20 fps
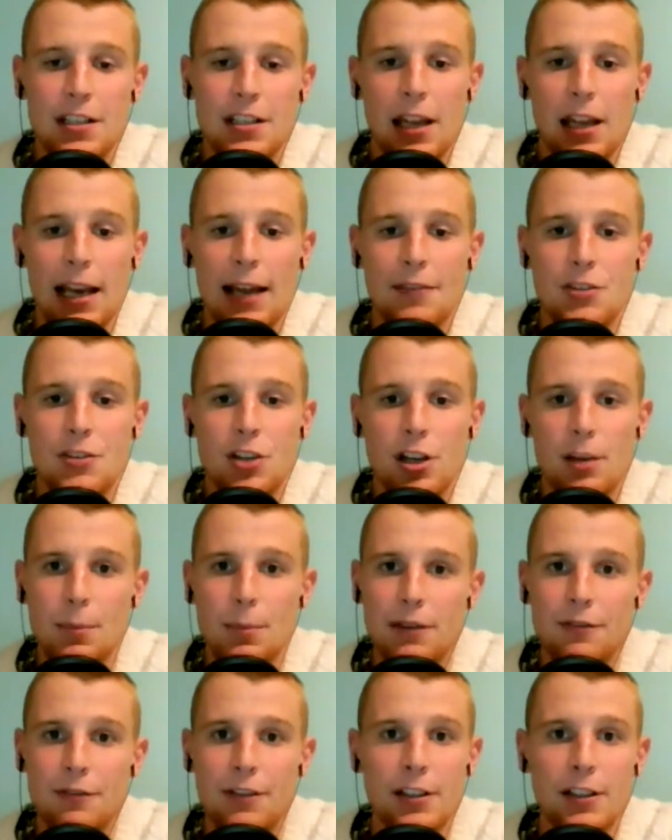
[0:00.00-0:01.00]
the left side of
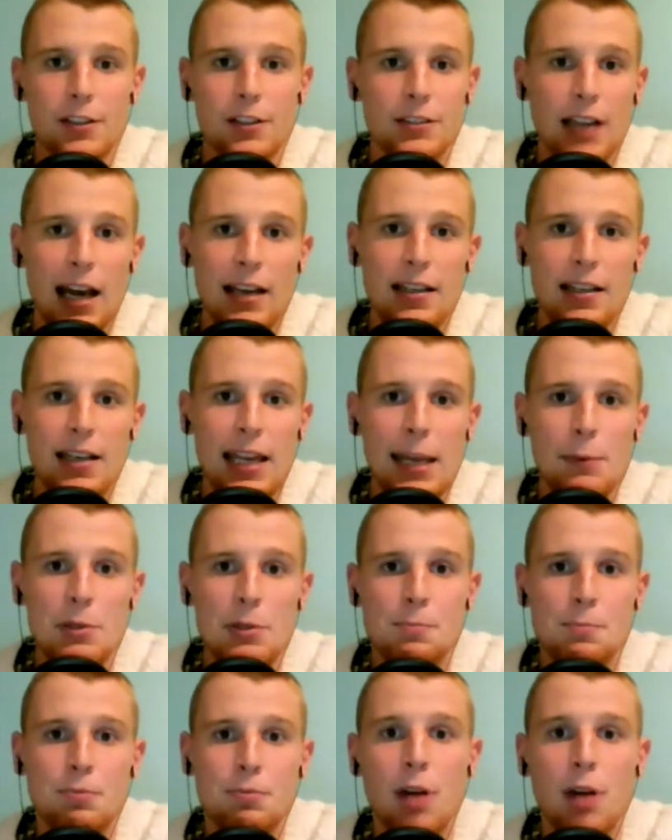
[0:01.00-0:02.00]
midfield. And he was
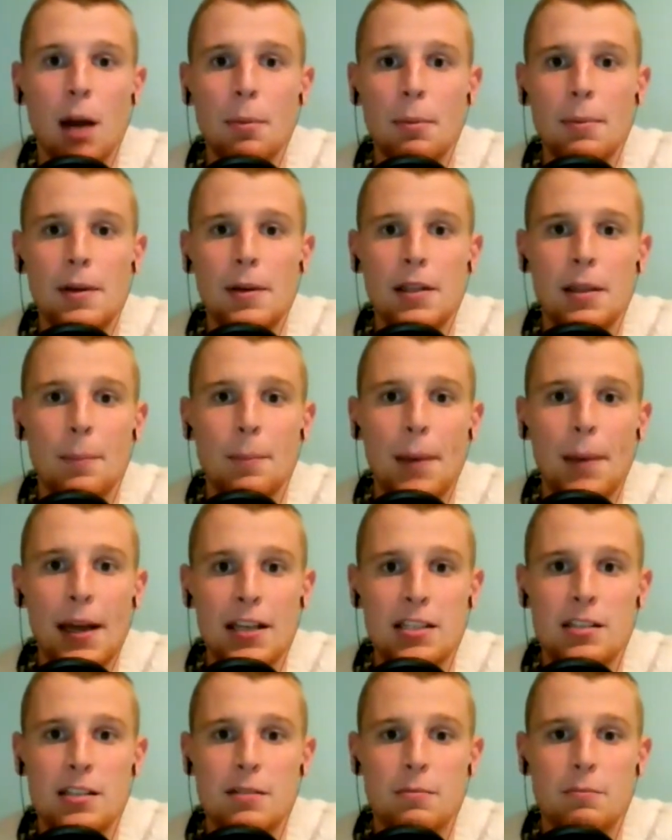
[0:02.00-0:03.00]
probably the
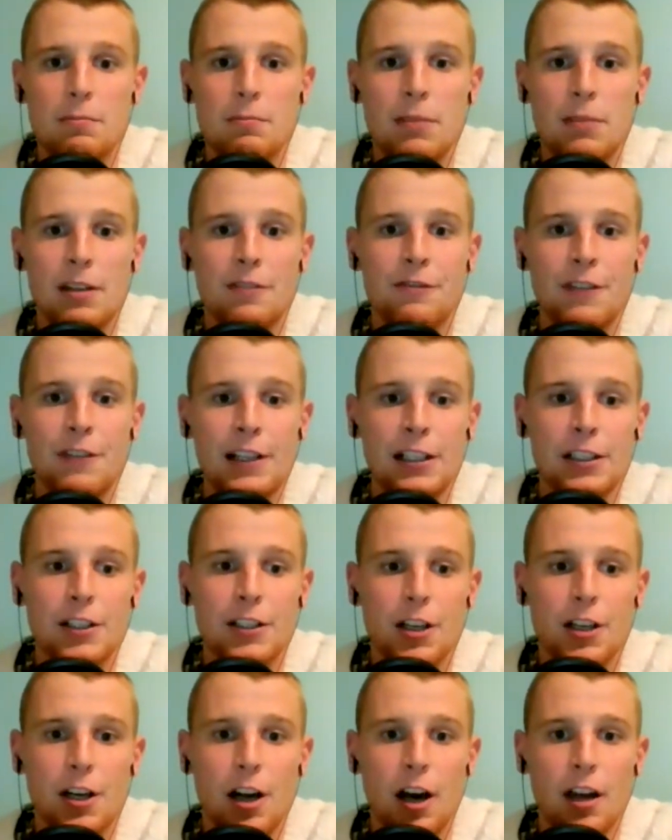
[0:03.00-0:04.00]
best
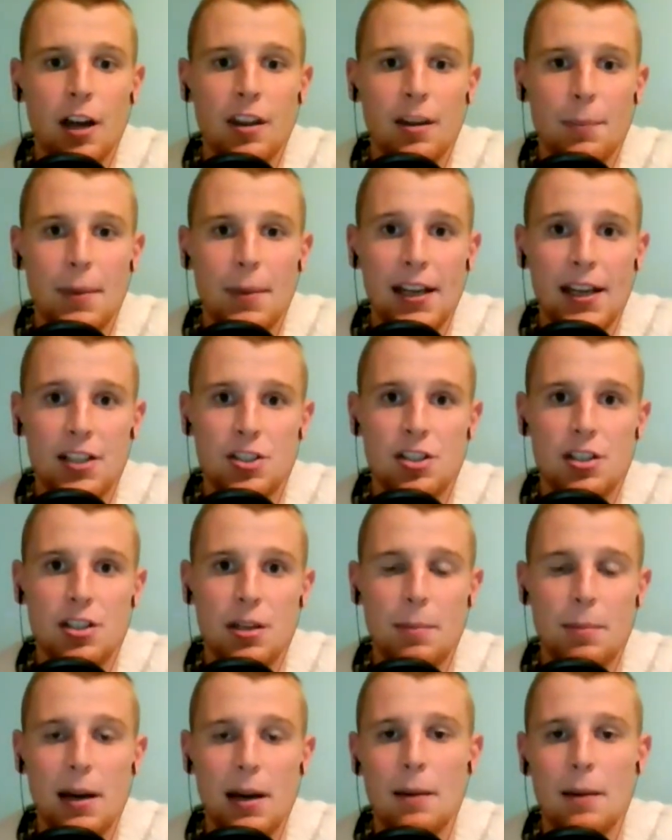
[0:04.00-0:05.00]
midfielder on the pitch.
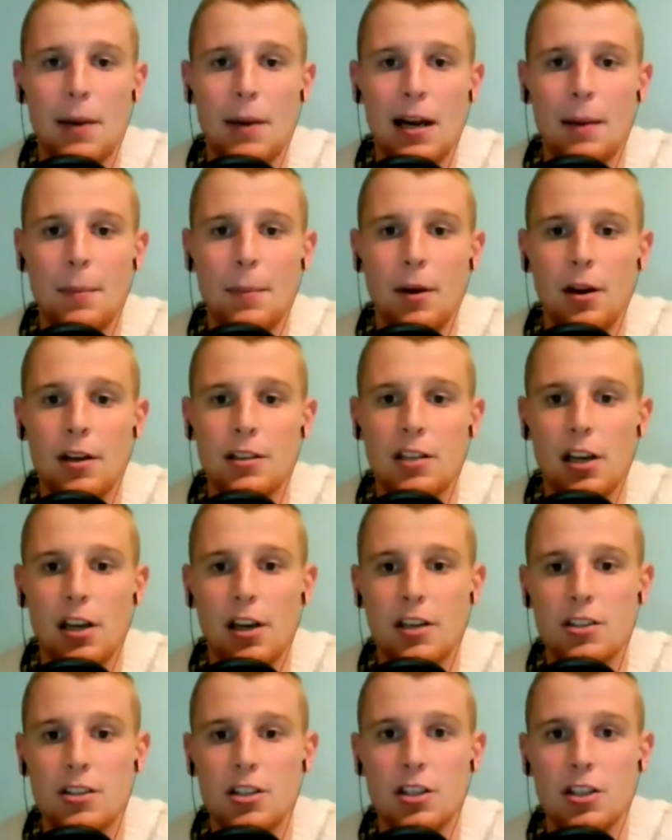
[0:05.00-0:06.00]
And bear in mind the
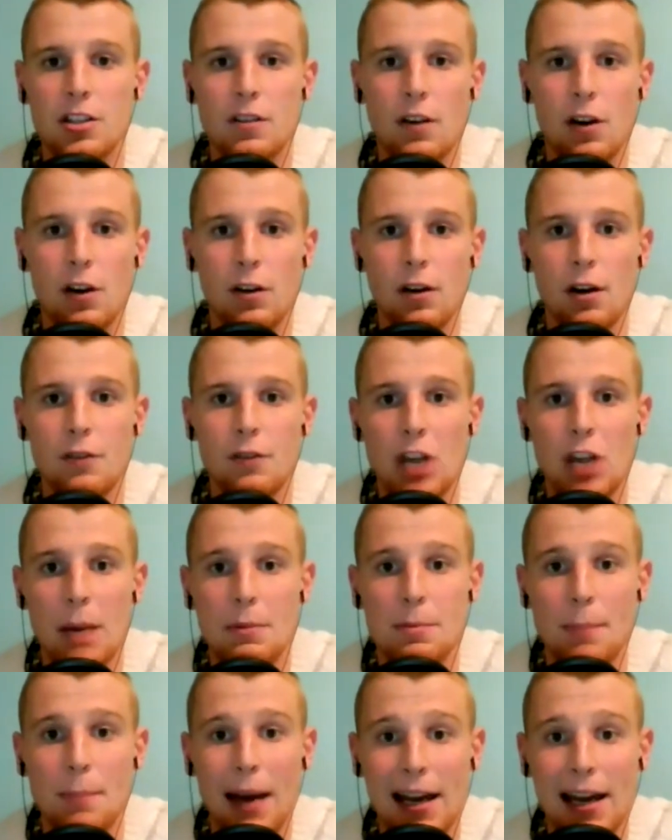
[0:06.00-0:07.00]
likes of
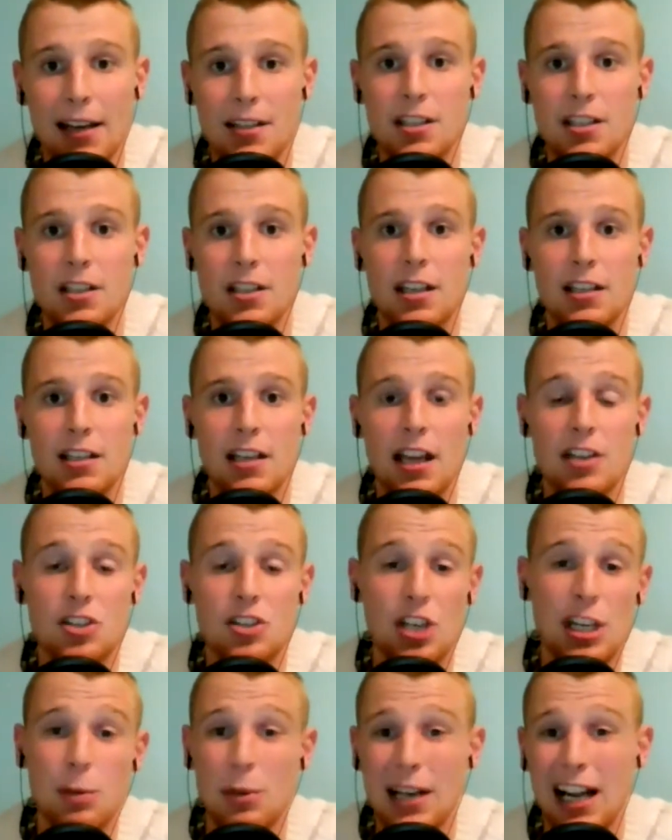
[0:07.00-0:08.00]
James Maddison and
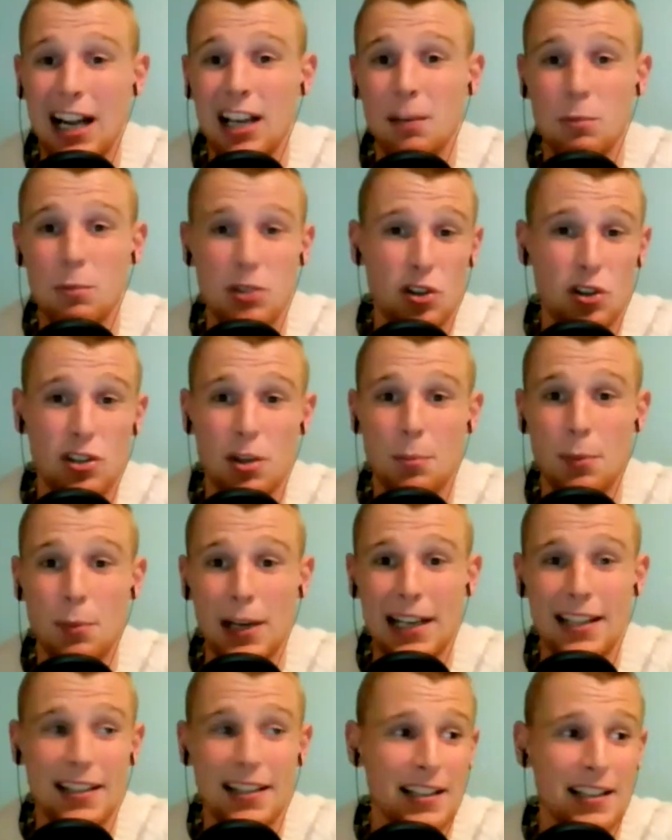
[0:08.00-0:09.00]
Gini Wijnaldum was also
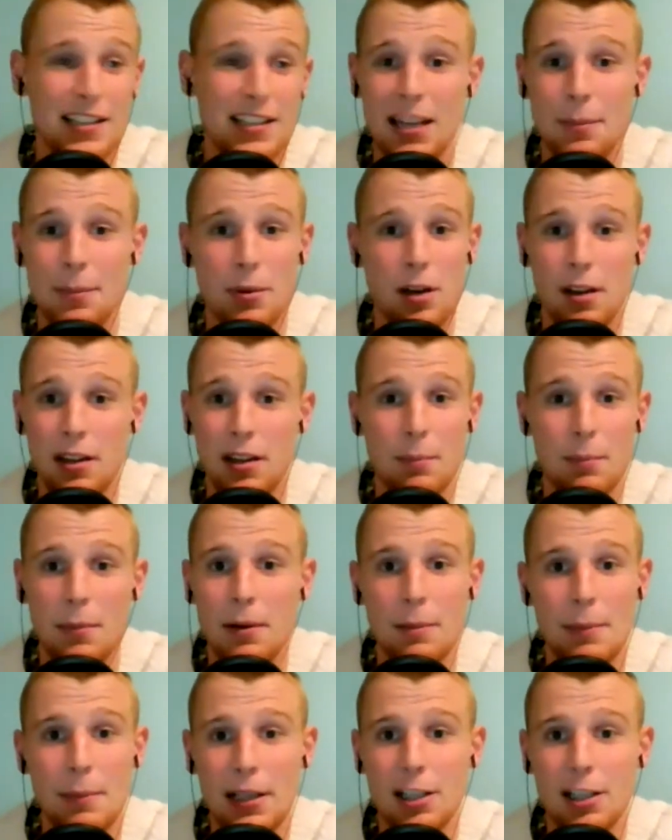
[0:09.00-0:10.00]
brilliant that day. But I
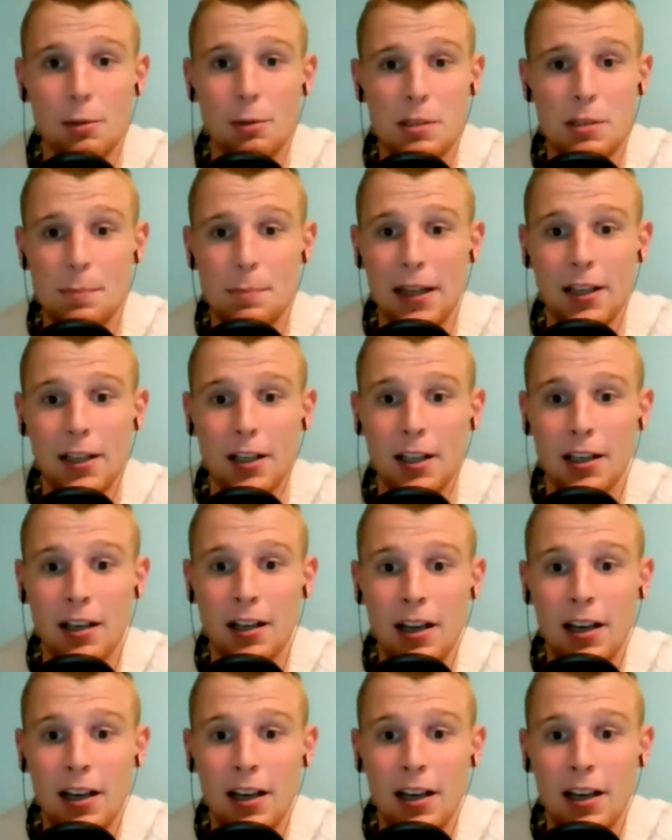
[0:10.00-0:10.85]
think Milner was better